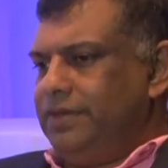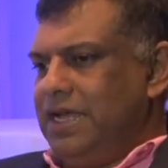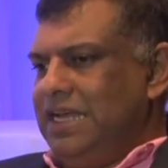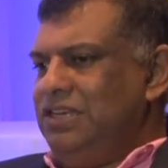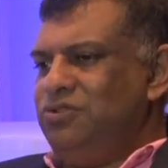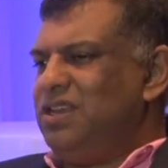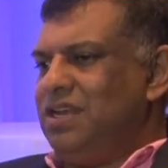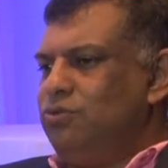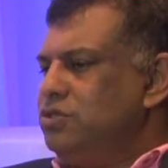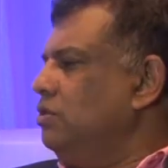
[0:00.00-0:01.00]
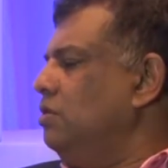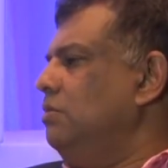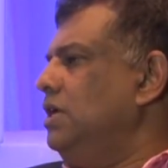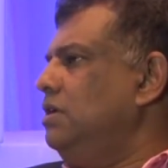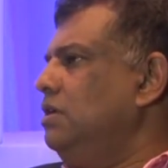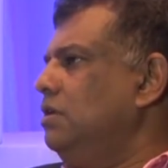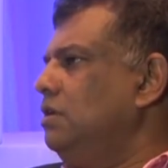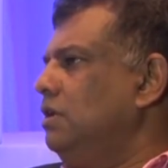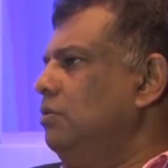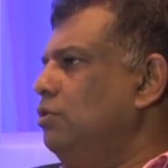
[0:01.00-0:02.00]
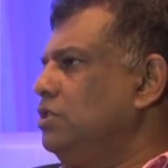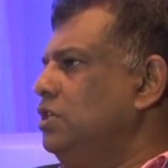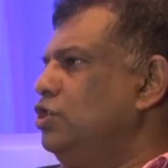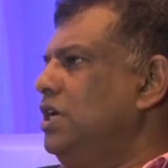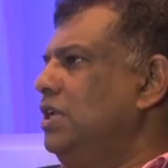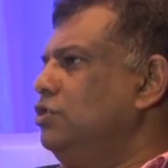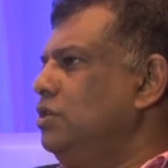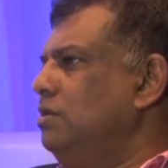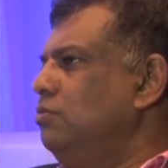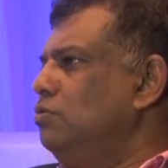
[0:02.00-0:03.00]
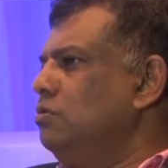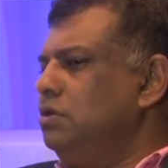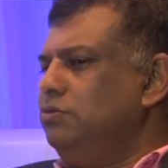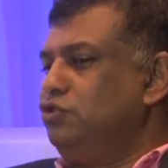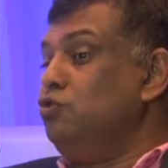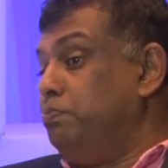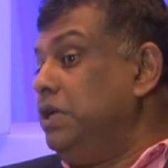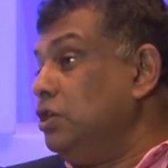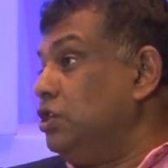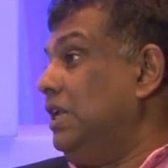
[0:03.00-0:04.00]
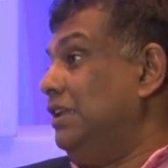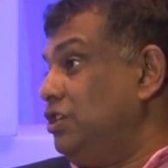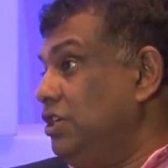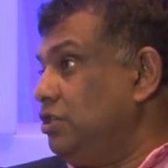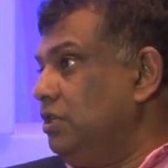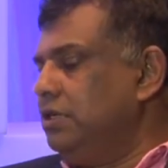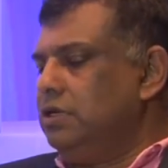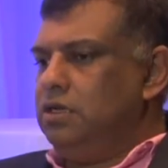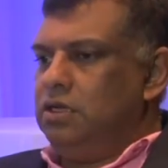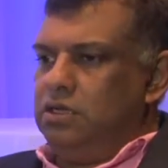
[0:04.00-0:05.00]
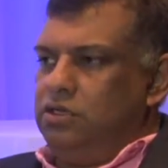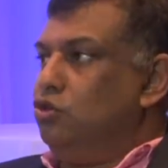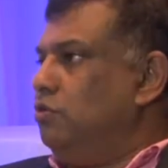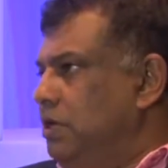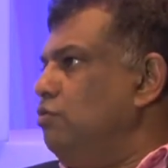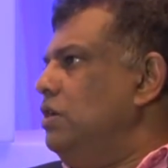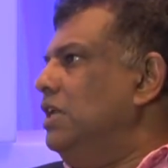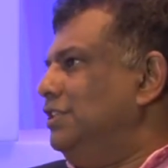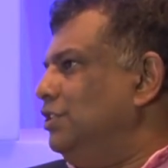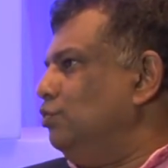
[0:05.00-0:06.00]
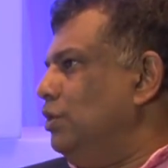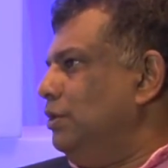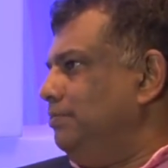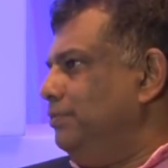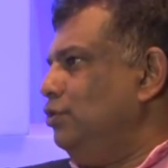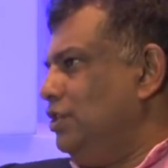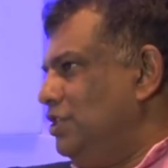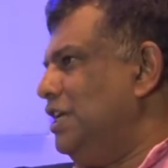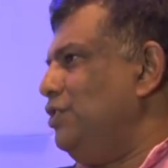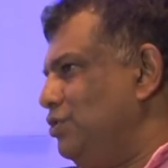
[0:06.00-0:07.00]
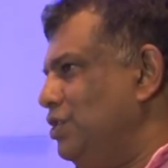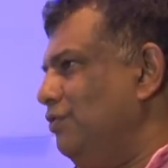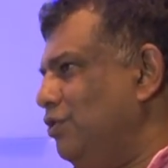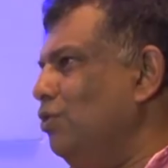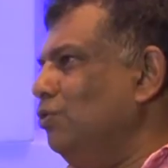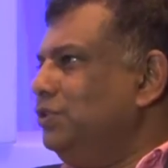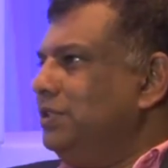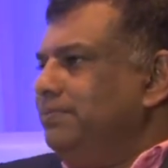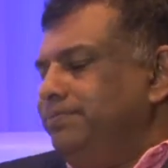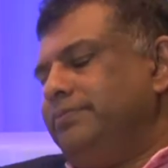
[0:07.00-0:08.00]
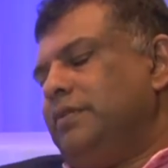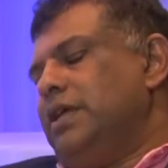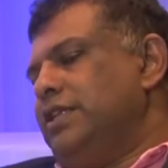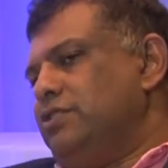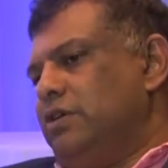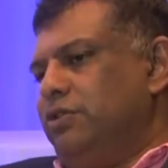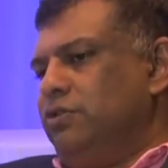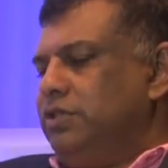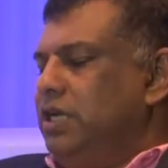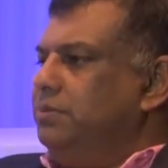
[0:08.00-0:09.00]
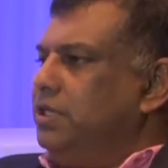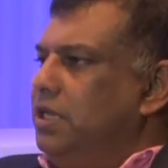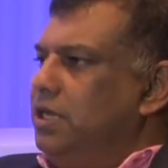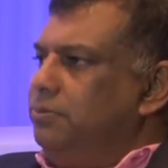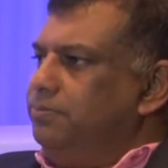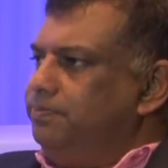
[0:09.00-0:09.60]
I knew that I wasn't going to make it. It wasn't a challenge anymore. It's too big a challenge, actually. You got to be a realist as well. You can set yourself goals. And so I thought, time to get out.